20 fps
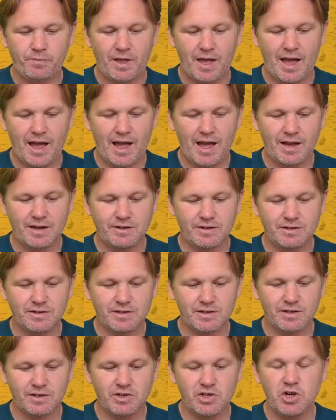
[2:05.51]
And
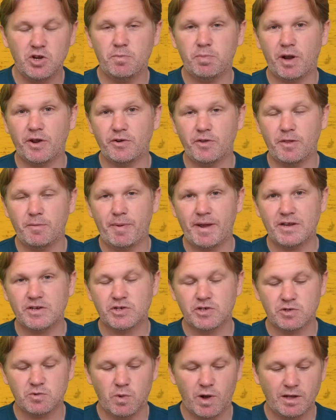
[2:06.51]
new blood on the bench
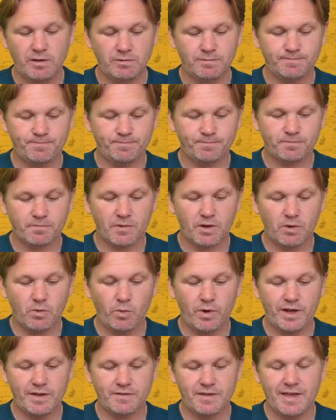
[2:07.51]
as well,
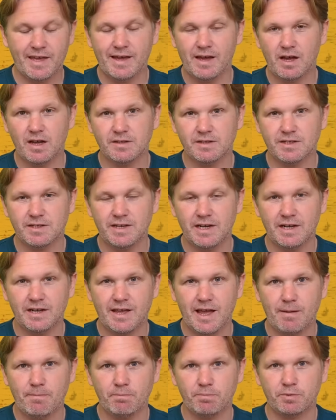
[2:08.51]
with Gerhard
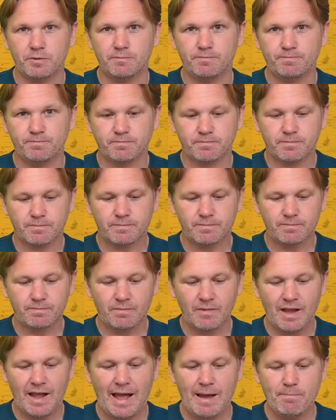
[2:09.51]
Steenkamp
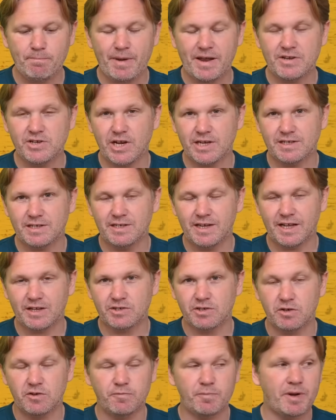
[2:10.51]
and Ben Jason
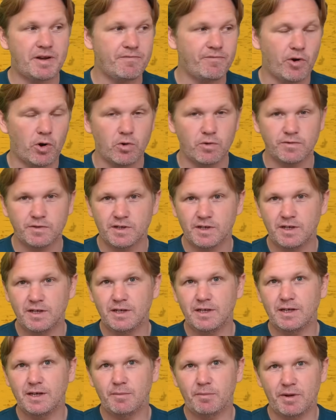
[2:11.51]
Dixon, who've been involved,
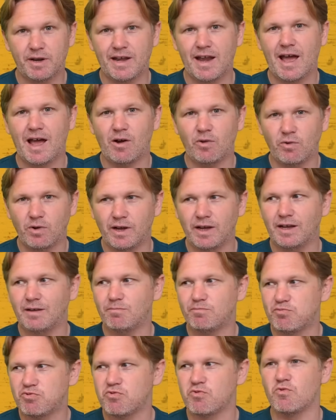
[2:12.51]
but now
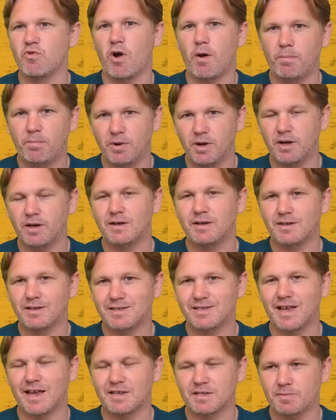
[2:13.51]
proper
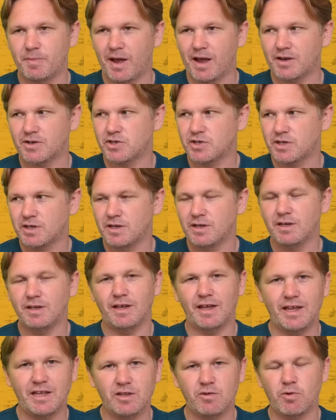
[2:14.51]
test match
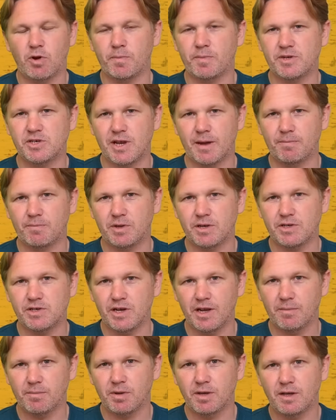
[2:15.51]
in the Rugby
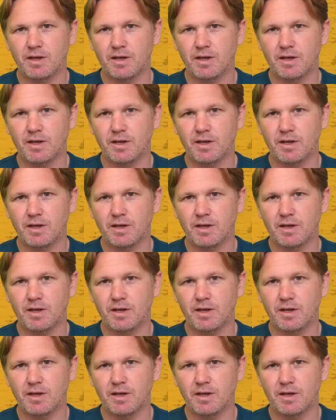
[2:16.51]
Championship,